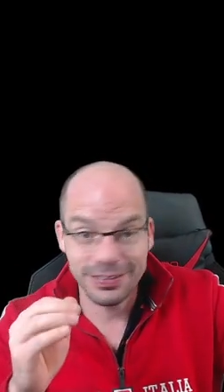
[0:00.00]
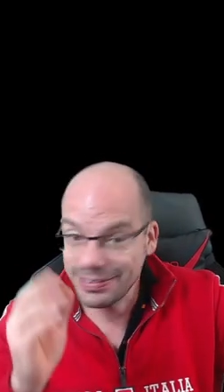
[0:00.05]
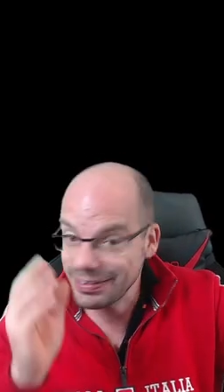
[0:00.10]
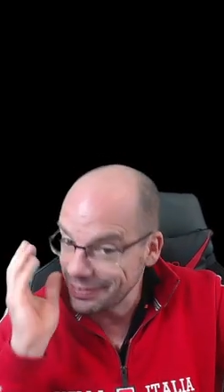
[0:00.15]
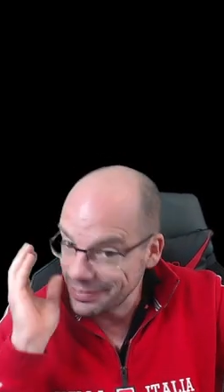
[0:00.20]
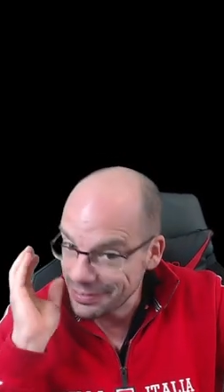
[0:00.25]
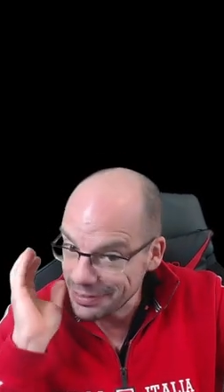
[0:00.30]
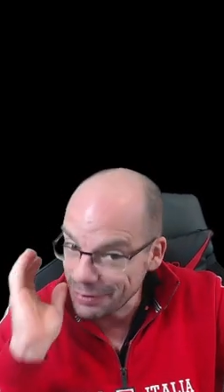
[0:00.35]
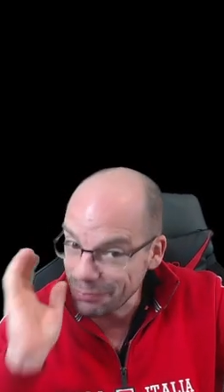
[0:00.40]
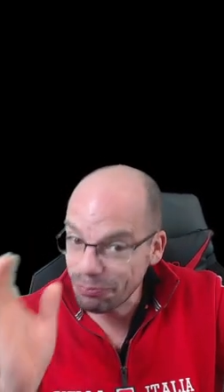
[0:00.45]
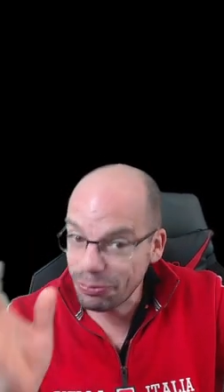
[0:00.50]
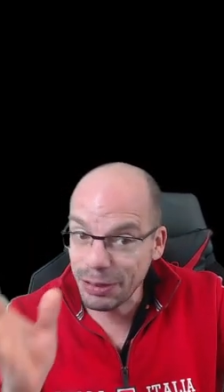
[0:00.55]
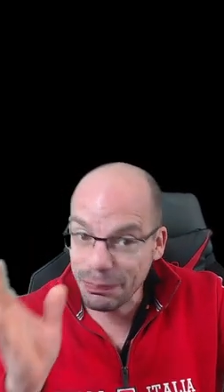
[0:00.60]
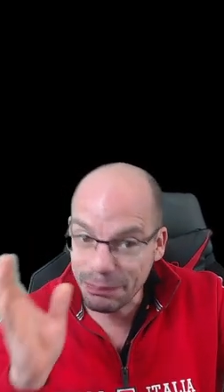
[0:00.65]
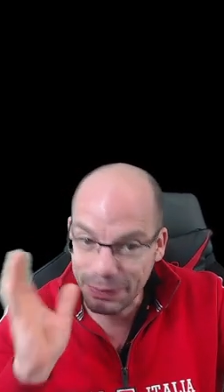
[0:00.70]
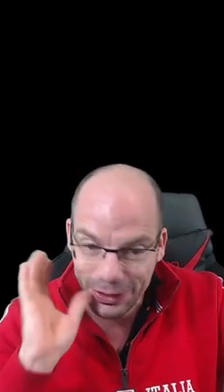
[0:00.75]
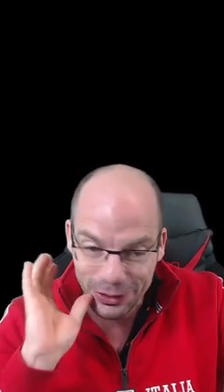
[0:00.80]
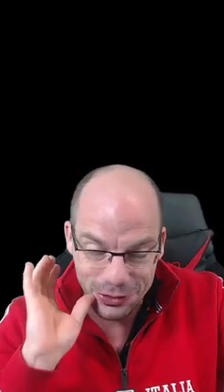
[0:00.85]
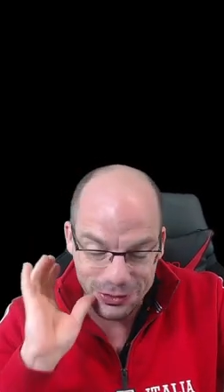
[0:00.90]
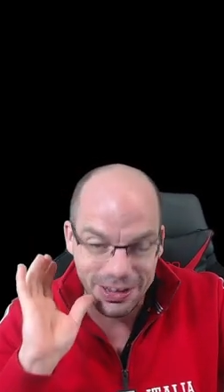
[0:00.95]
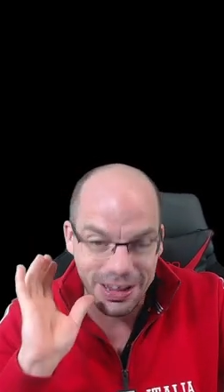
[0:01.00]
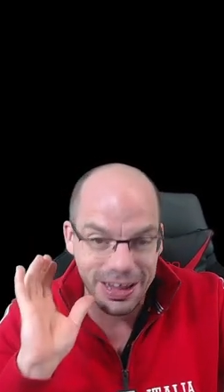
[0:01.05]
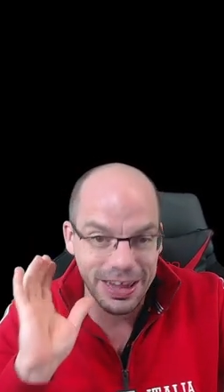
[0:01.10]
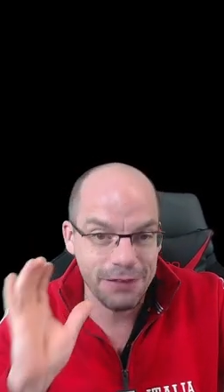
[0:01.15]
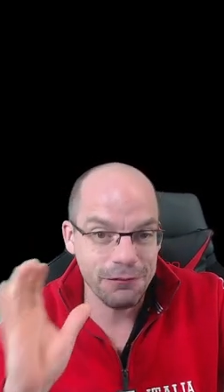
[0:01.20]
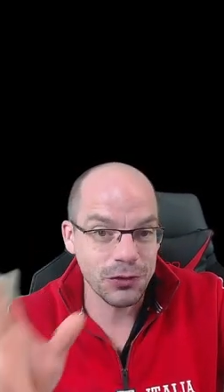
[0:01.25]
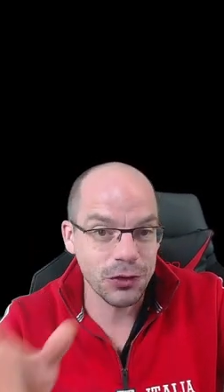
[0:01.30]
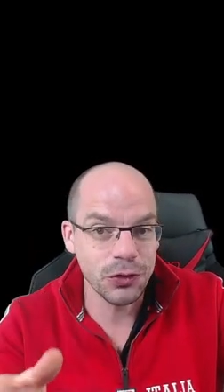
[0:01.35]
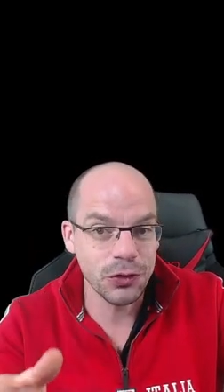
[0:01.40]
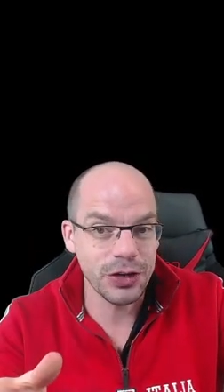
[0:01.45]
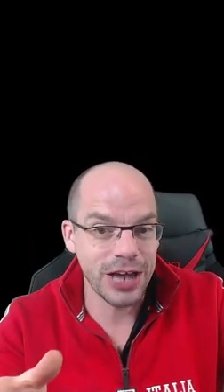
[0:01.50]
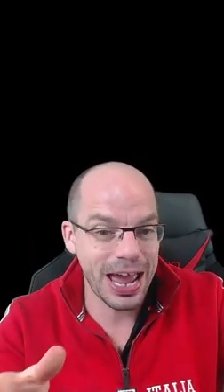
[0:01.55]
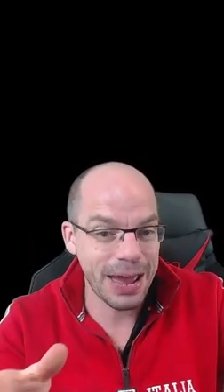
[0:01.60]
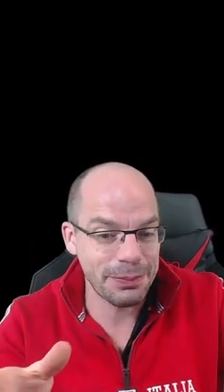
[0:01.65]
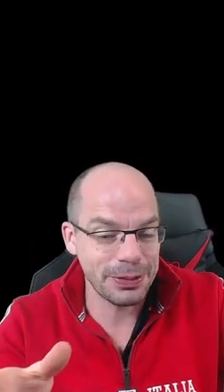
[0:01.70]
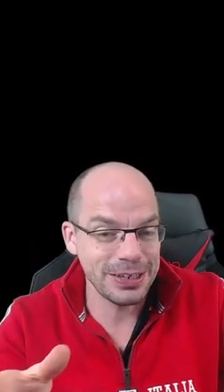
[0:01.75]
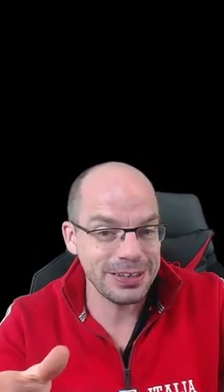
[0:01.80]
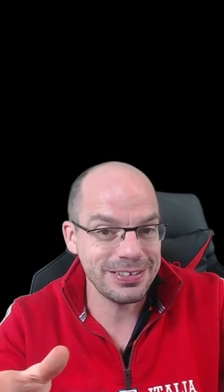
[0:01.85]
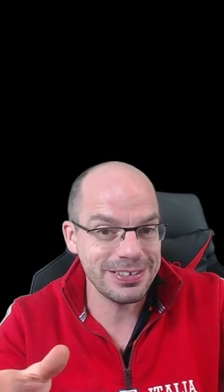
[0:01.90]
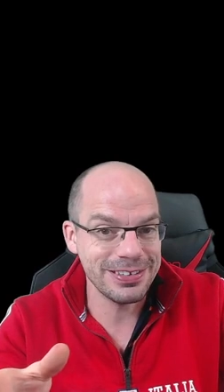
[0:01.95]
is simply because I have good
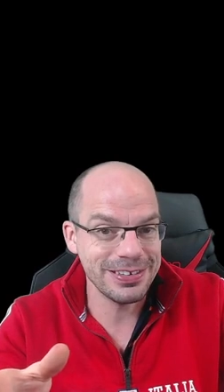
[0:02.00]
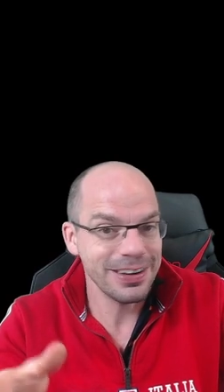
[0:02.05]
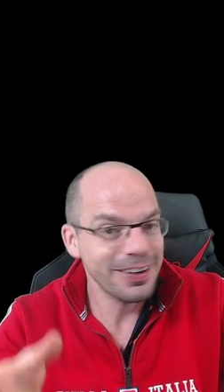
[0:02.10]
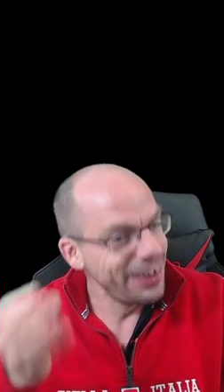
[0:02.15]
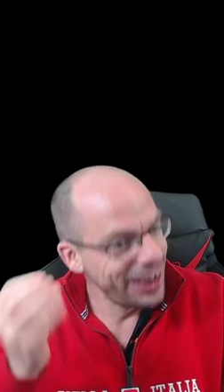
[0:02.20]
habits